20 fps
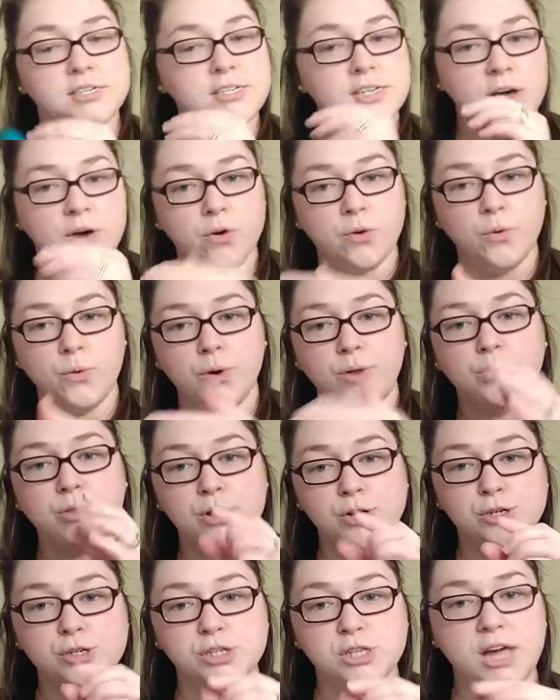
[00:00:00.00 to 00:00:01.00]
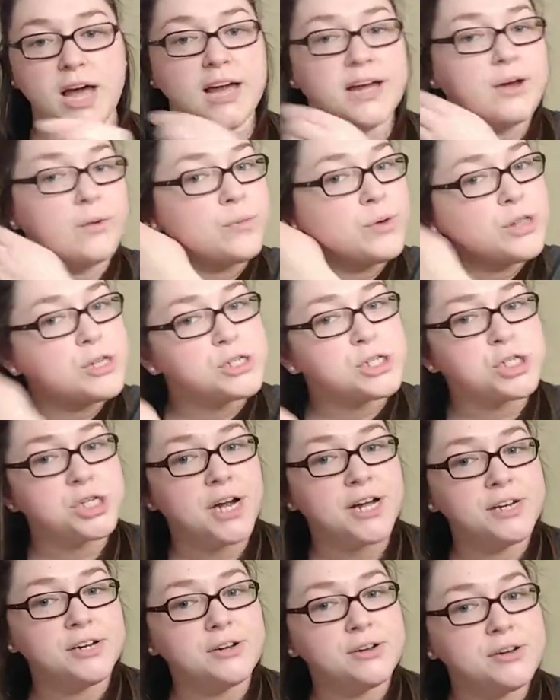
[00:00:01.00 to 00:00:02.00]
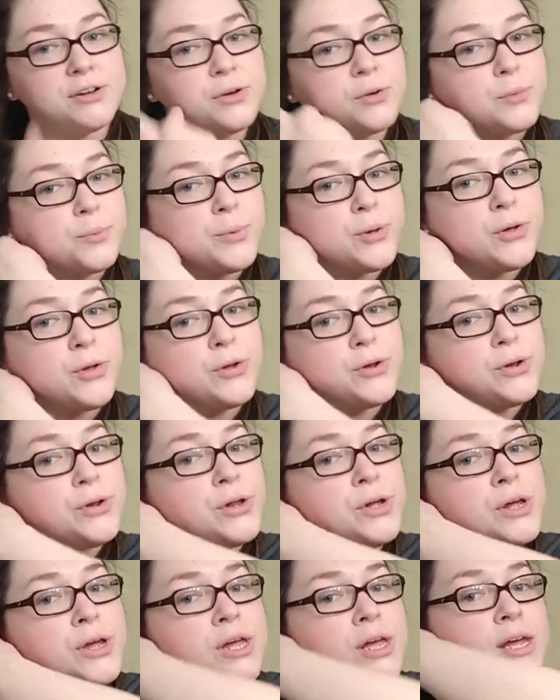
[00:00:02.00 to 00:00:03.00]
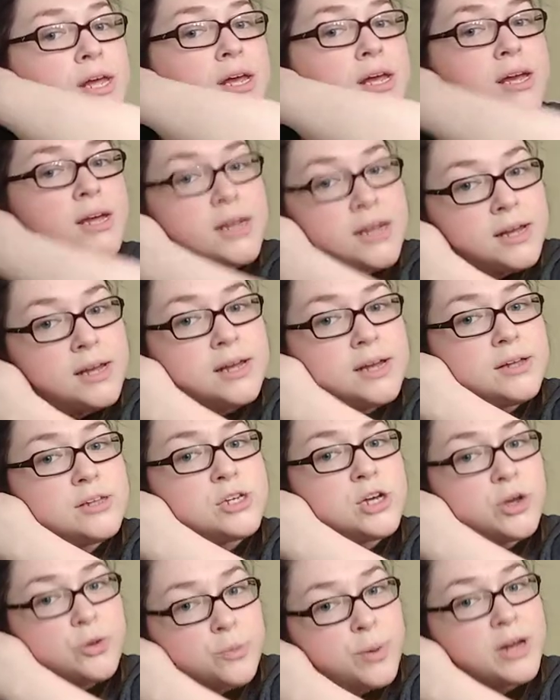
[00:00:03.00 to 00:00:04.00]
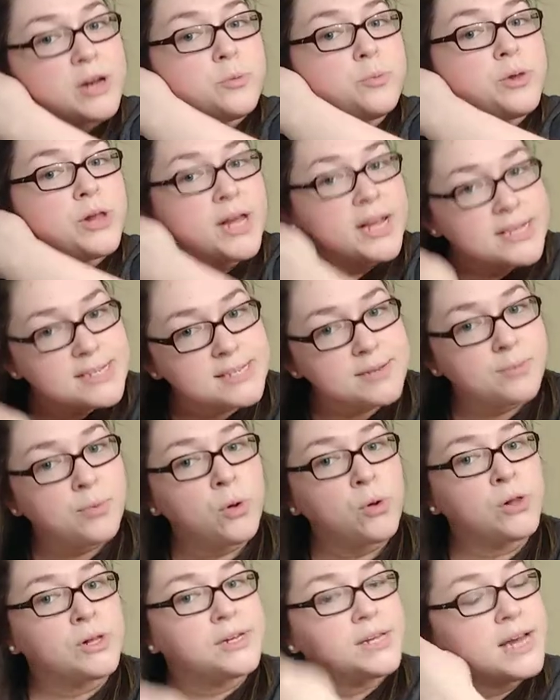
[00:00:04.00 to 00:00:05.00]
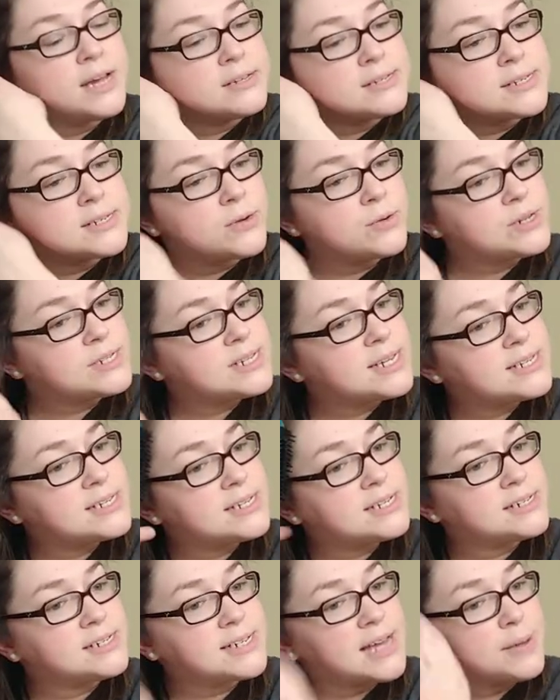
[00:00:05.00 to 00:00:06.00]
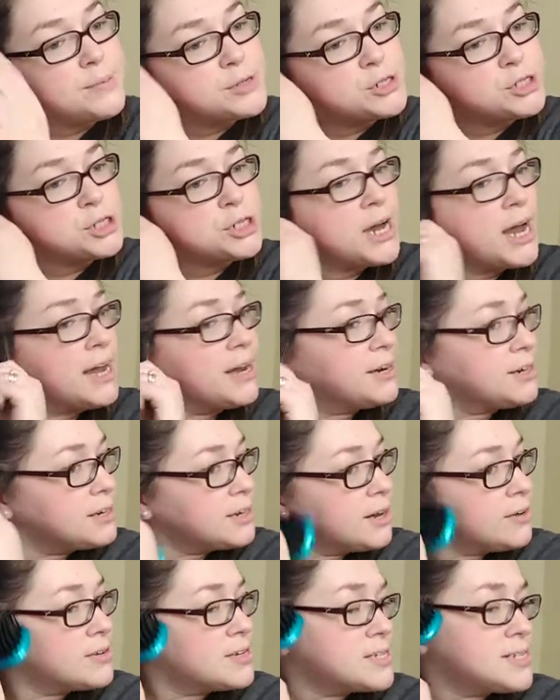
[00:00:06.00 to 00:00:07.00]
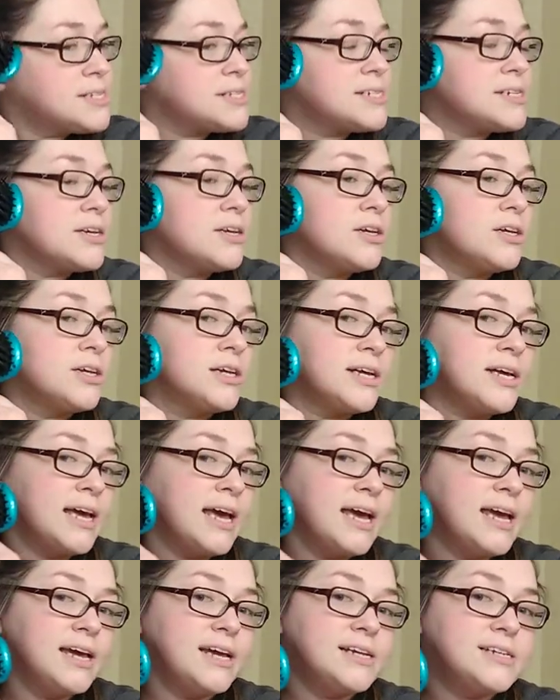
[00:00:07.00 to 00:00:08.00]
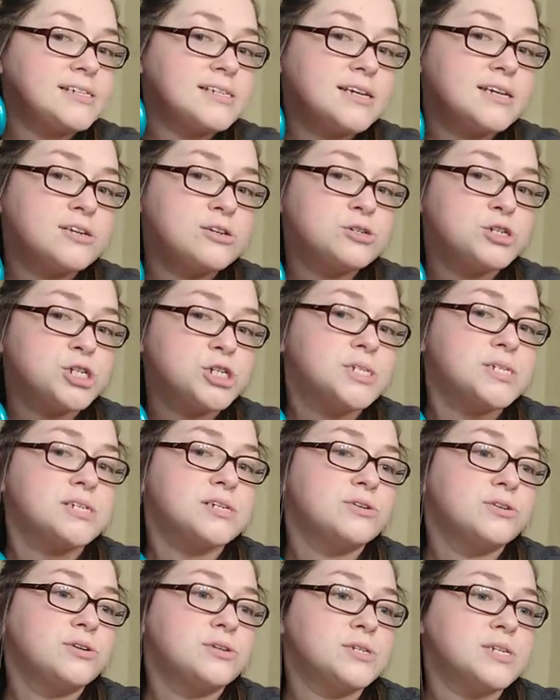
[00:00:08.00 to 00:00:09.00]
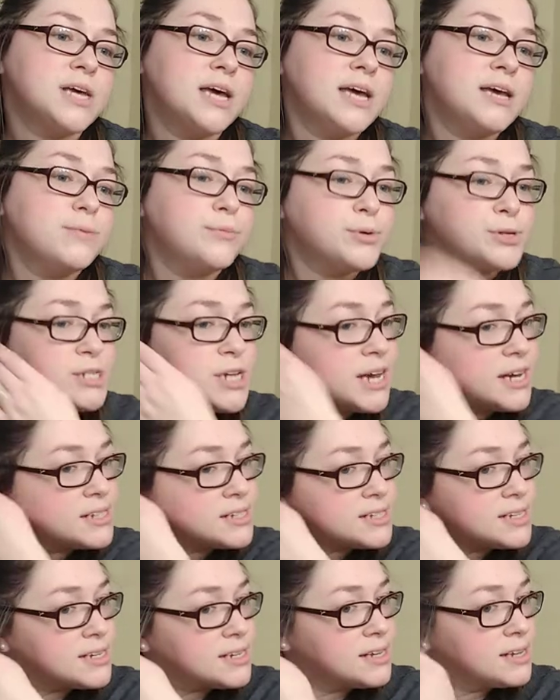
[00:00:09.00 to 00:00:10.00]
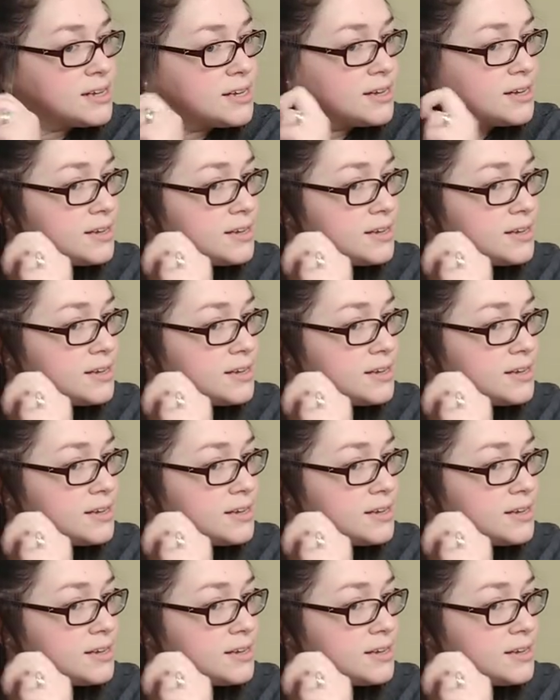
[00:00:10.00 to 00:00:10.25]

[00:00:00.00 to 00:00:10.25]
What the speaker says: So, like with a straightener, you're putting 2 metal plates and pulling down, so it doesn't damage your hair. Now, it's still heat, and you should still use a heat protectant.